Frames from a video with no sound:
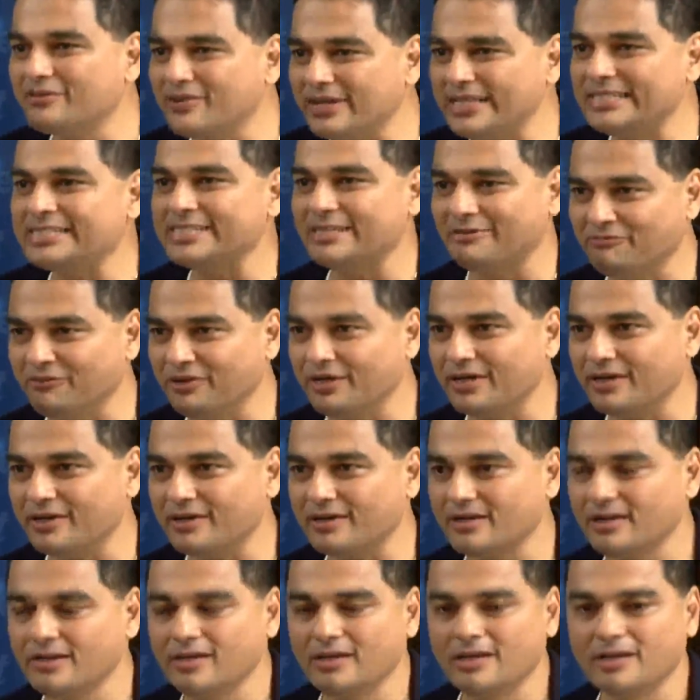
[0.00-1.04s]
race somewhere.
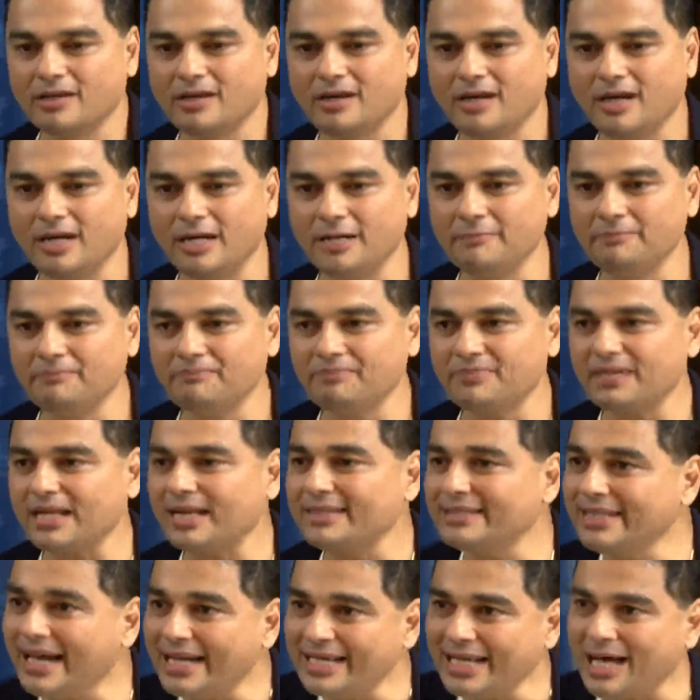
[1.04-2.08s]

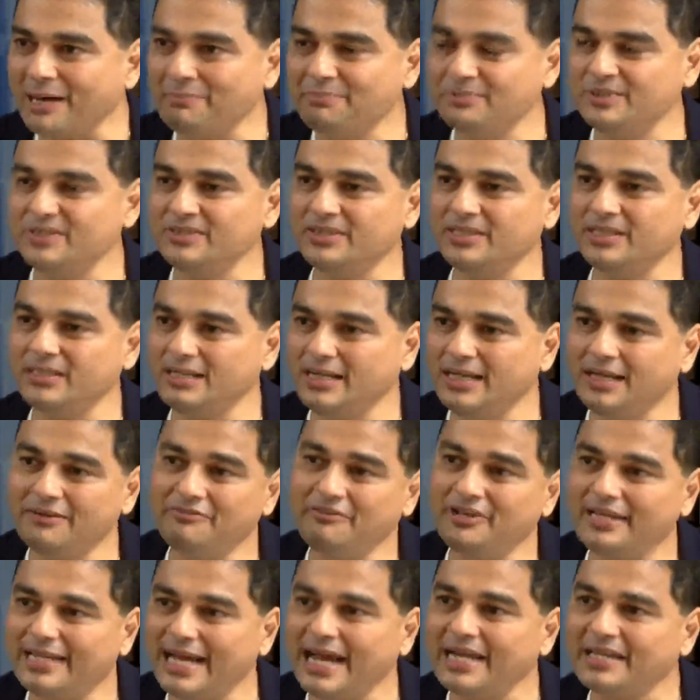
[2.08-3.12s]
And that happens in
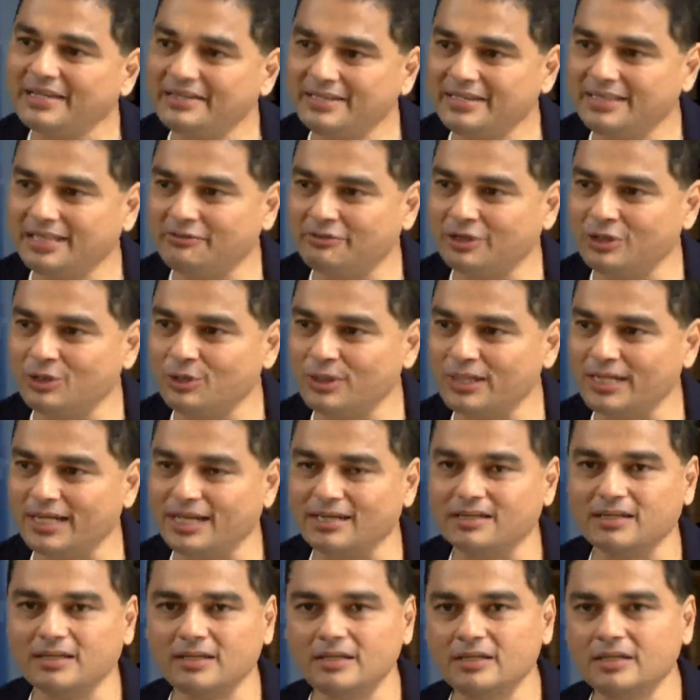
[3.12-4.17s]
every category that one looks
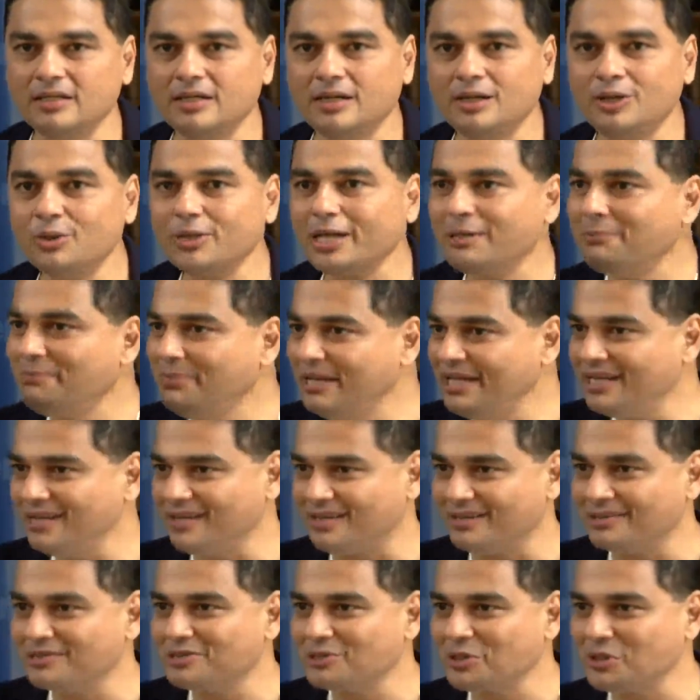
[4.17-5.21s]
at. Look at
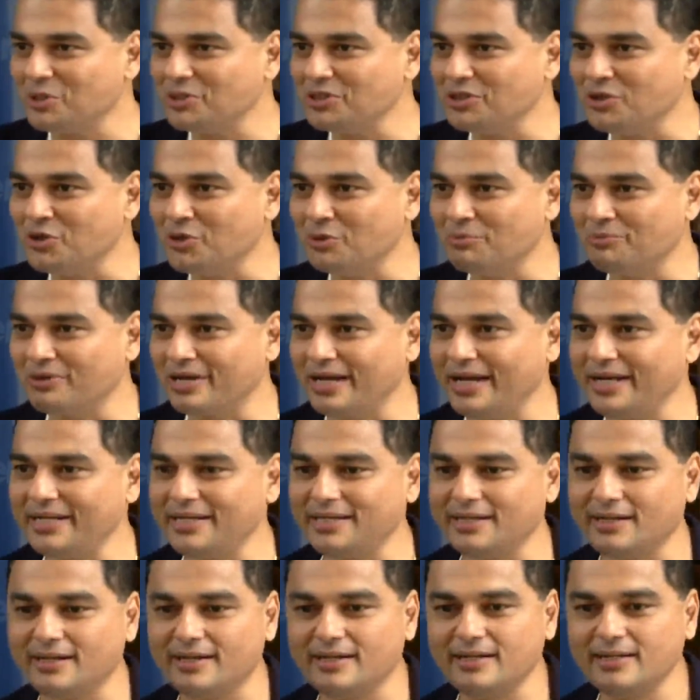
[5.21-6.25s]
Bira, closer home, right?
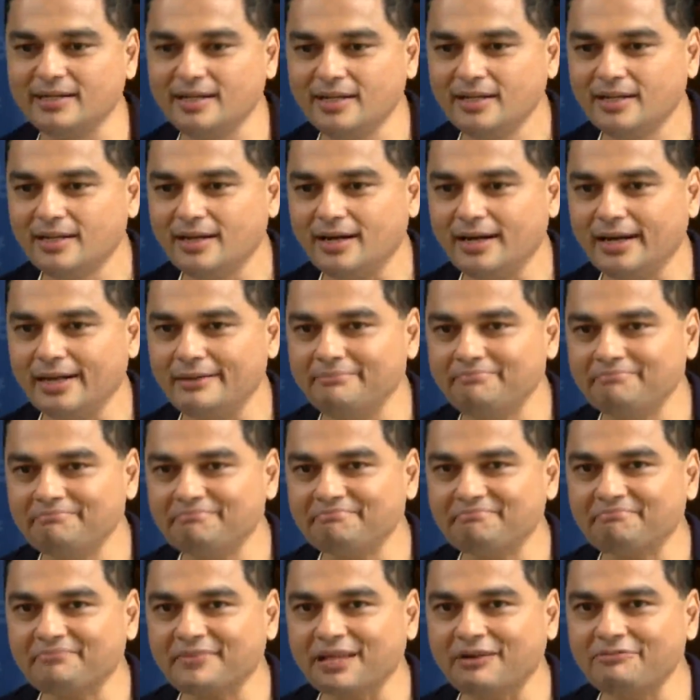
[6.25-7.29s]

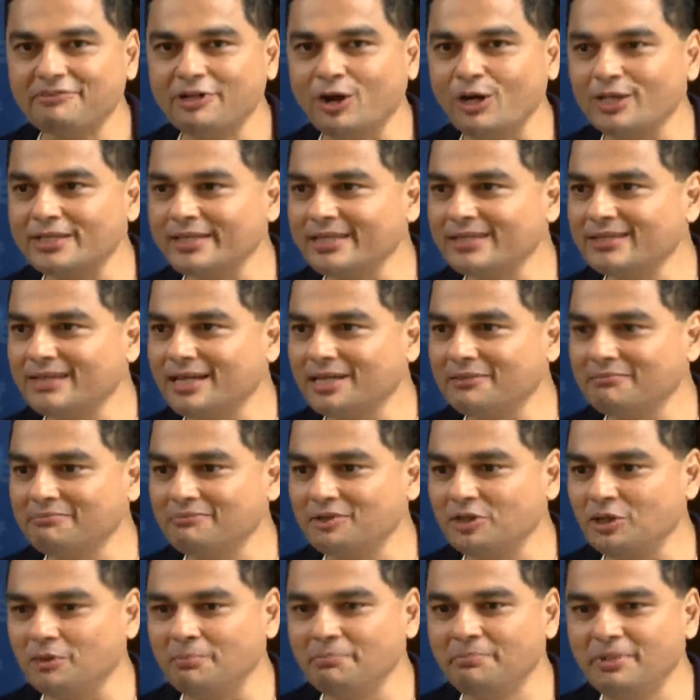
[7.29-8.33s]
We all think
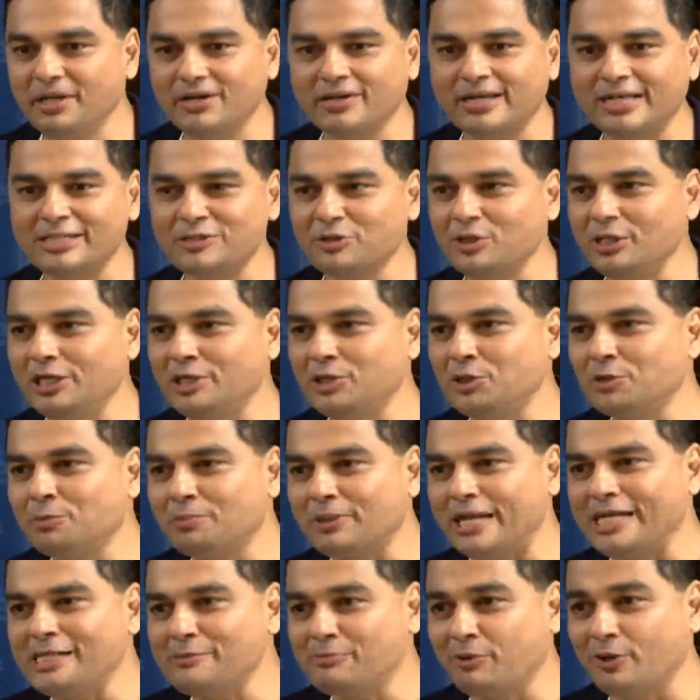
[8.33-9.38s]
that beer has only 2
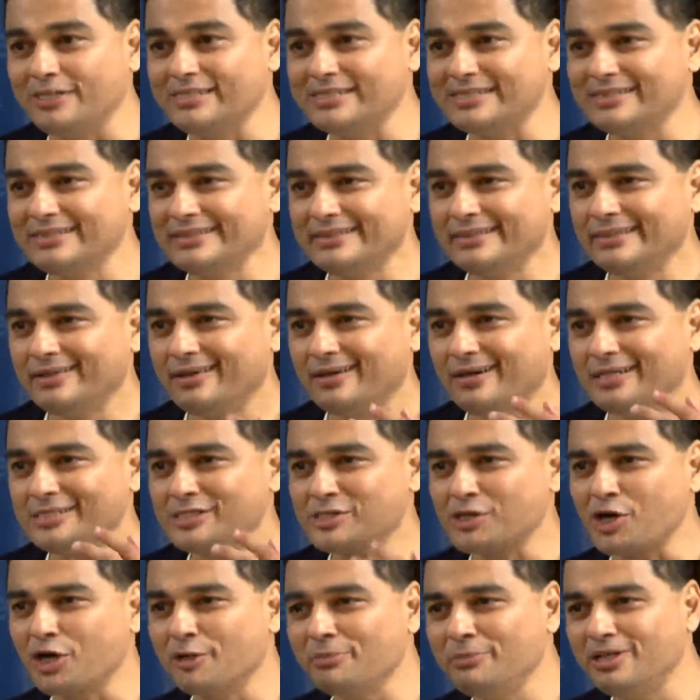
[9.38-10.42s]
price points,
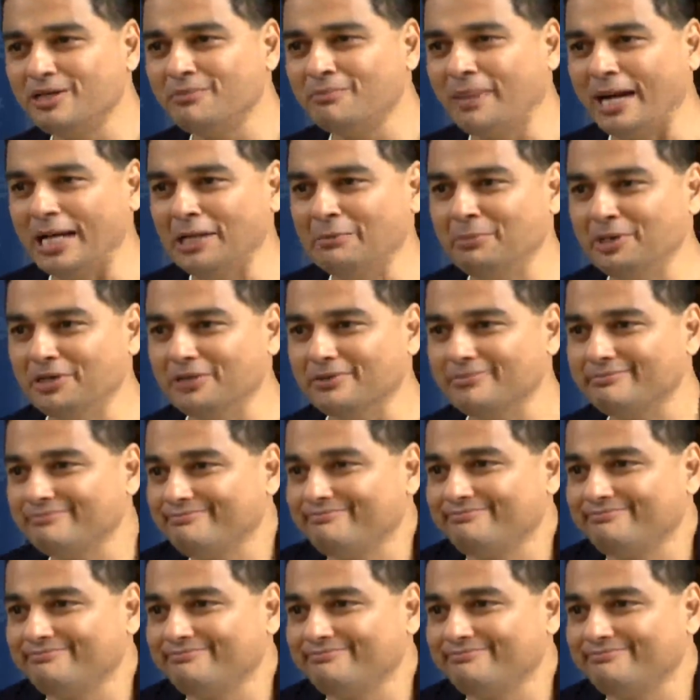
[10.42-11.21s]
strong beer, mild beer.